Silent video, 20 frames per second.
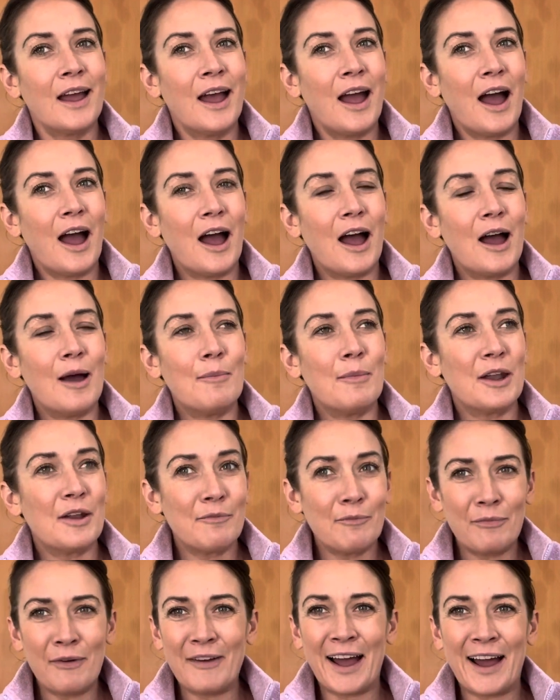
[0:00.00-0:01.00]

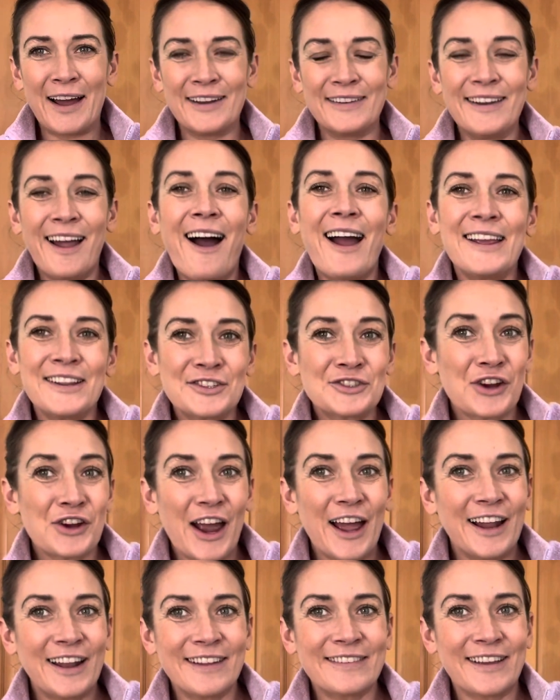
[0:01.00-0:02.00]
a nice
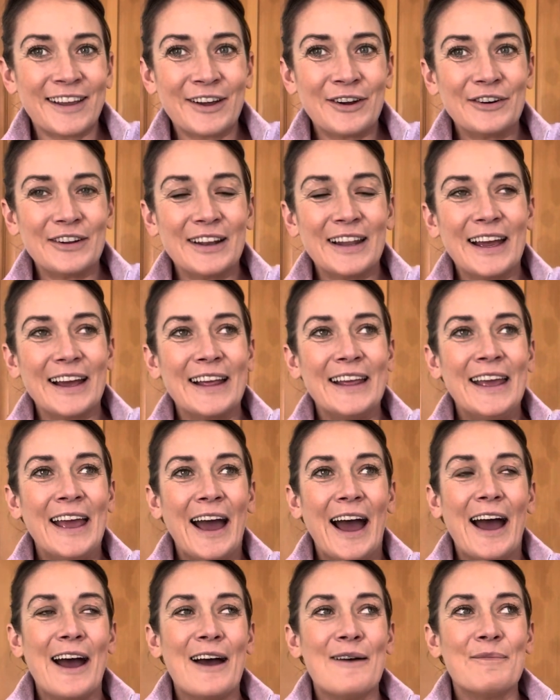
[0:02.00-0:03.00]
trail as I call it,
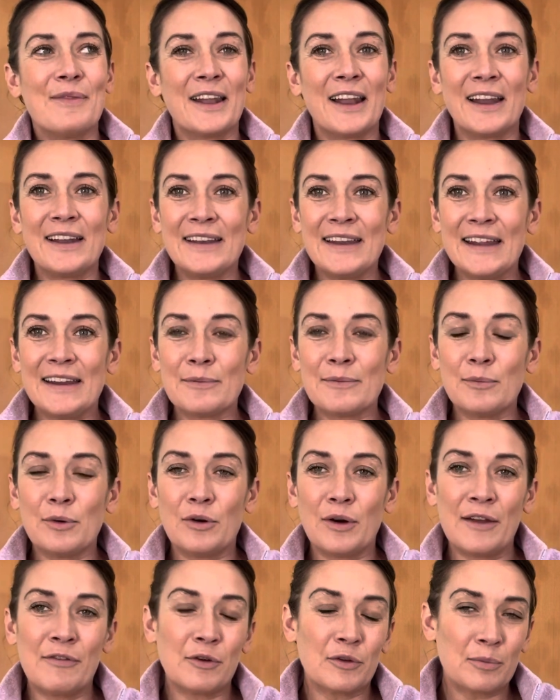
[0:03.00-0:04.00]
then I'd need
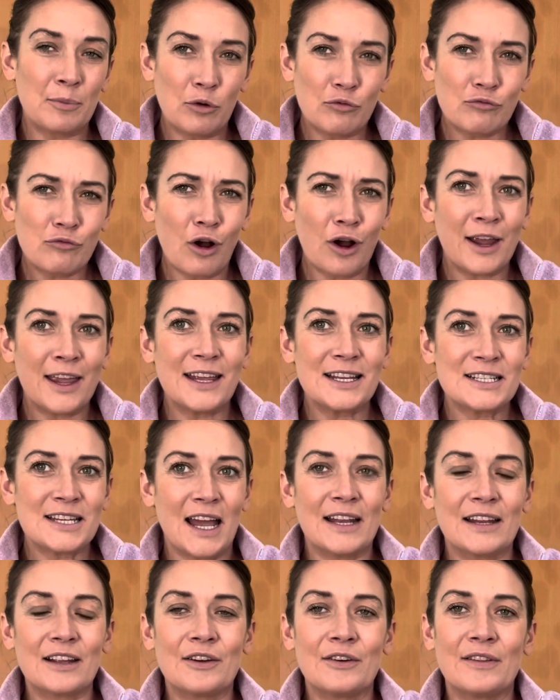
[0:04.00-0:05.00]
if it was more rocky and
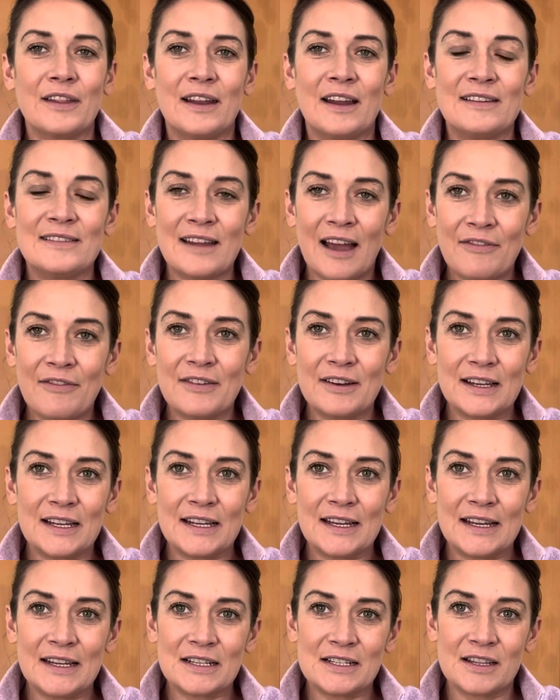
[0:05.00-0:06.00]
technical, then I definitely
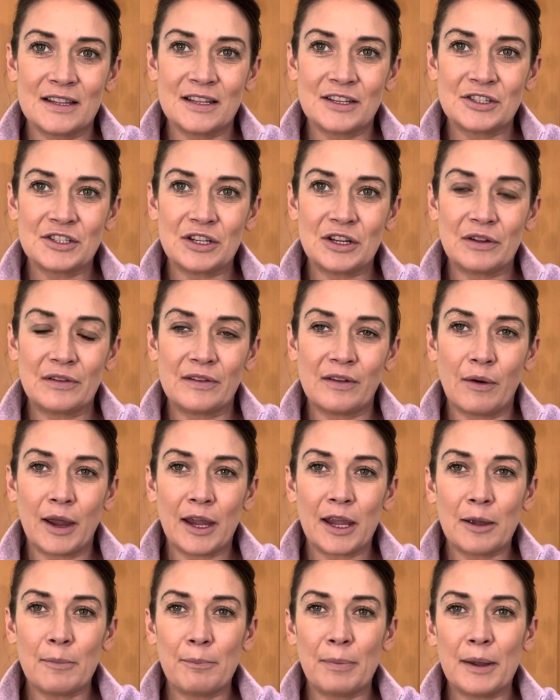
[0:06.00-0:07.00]
need another shoe so I
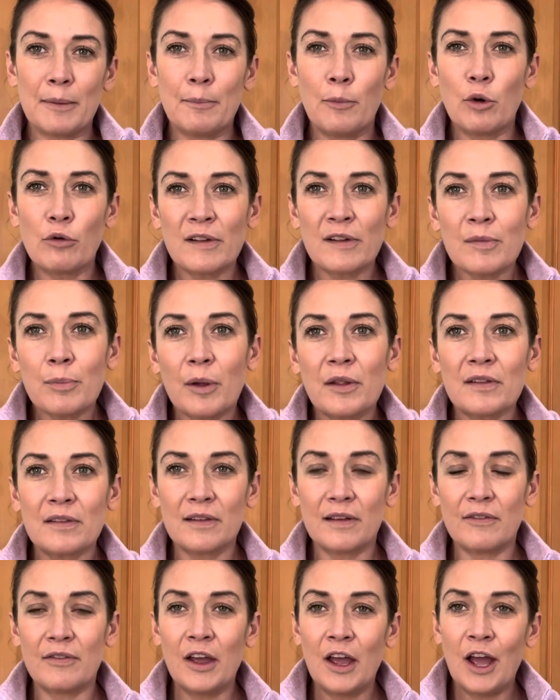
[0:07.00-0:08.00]
can be more
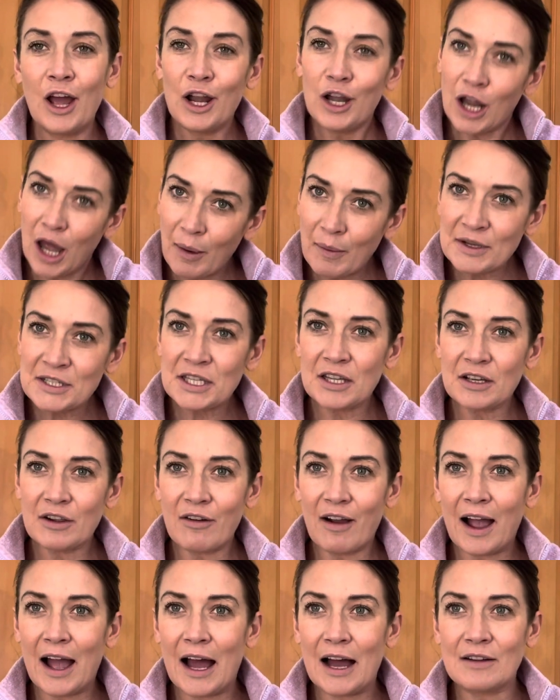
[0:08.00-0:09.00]
responsive, lower to the
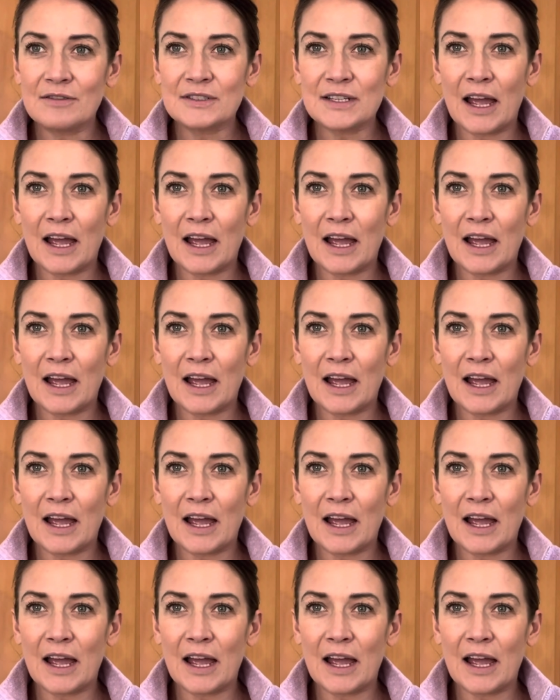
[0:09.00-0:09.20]
ground,